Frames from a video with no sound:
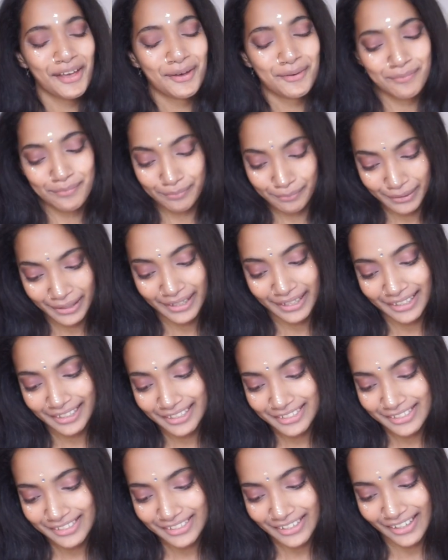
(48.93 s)

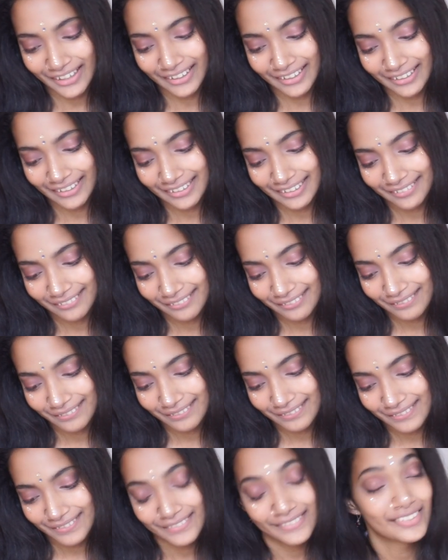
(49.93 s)
but
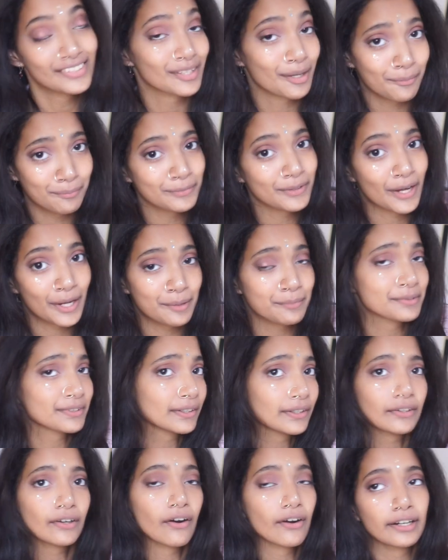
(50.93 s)
sometimes
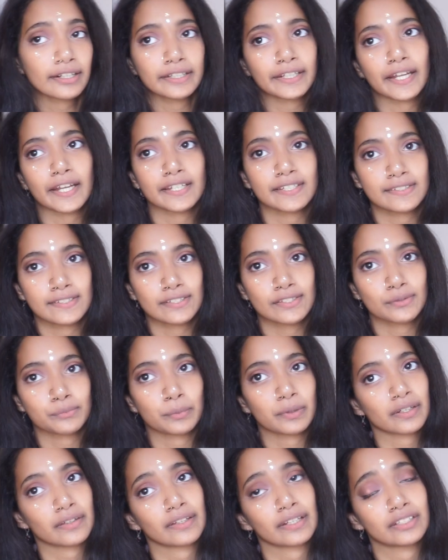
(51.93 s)
there are cases
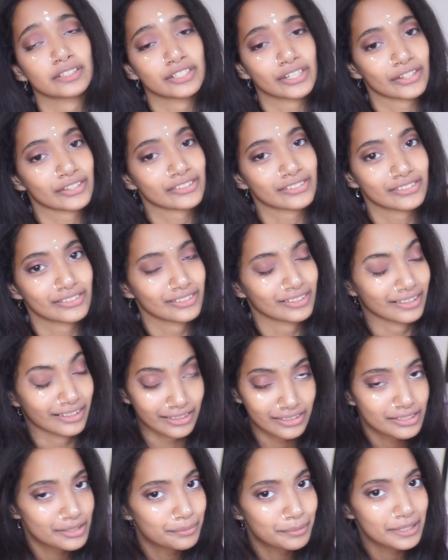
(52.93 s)
where they just
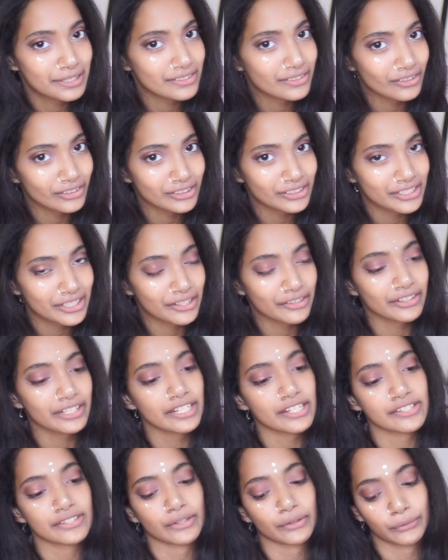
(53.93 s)
need to be solitary,
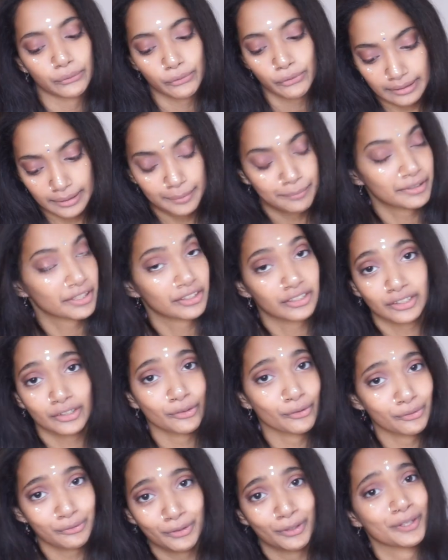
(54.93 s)
so I'm not gonna go
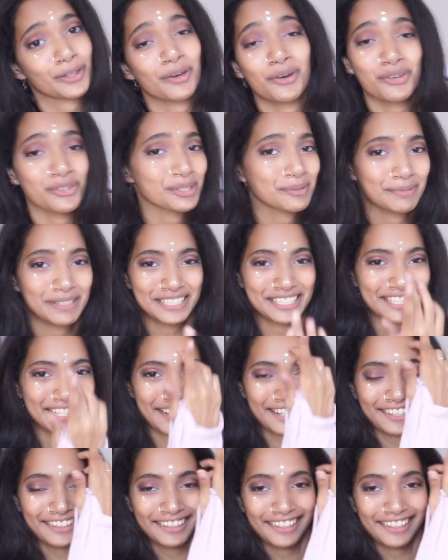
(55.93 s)
over the whole speech again.